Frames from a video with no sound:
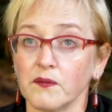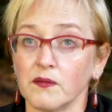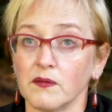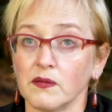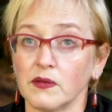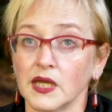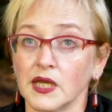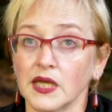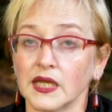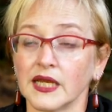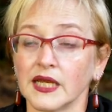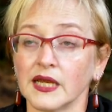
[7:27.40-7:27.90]

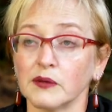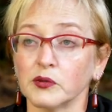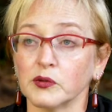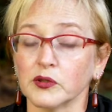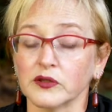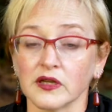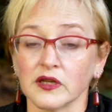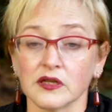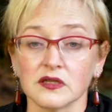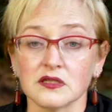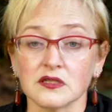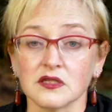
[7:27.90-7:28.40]
enabled
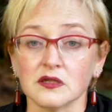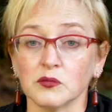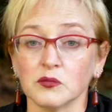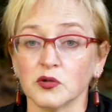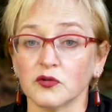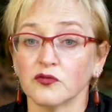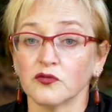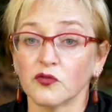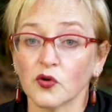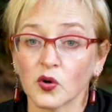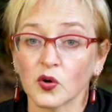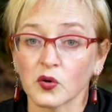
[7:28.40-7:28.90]
us to move
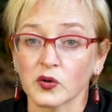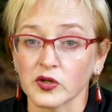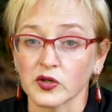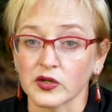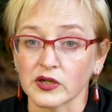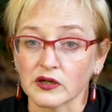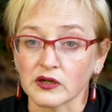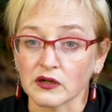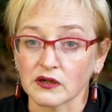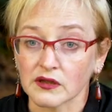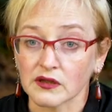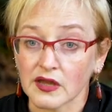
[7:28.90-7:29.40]
forward in
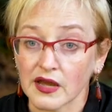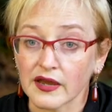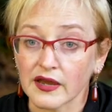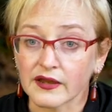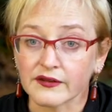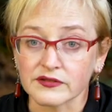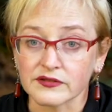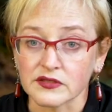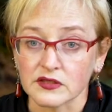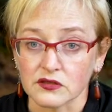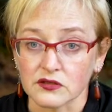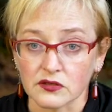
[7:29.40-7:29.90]
our
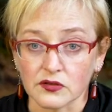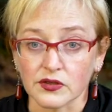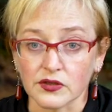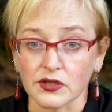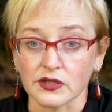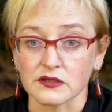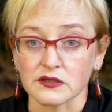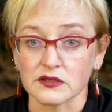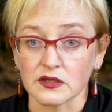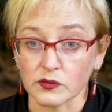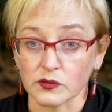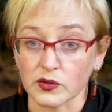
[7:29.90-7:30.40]
lives and do
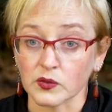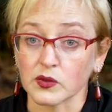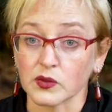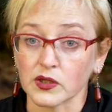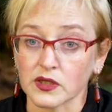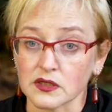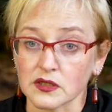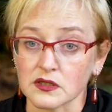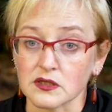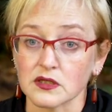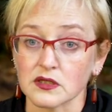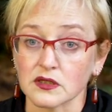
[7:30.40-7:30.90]
things that we
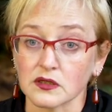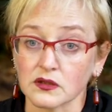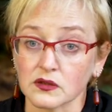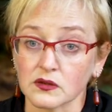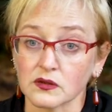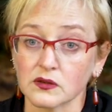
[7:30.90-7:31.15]
want to do.